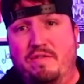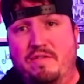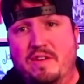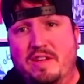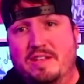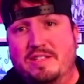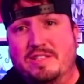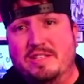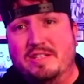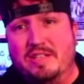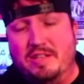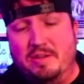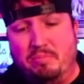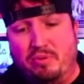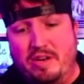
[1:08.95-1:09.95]
This is
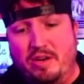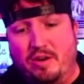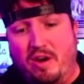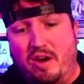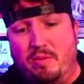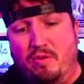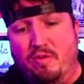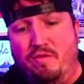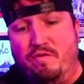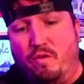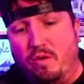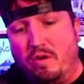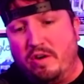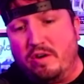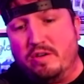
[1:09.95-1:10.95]
pretty incredible.
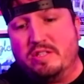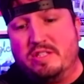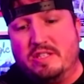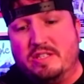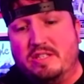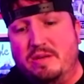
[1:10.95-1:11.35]
460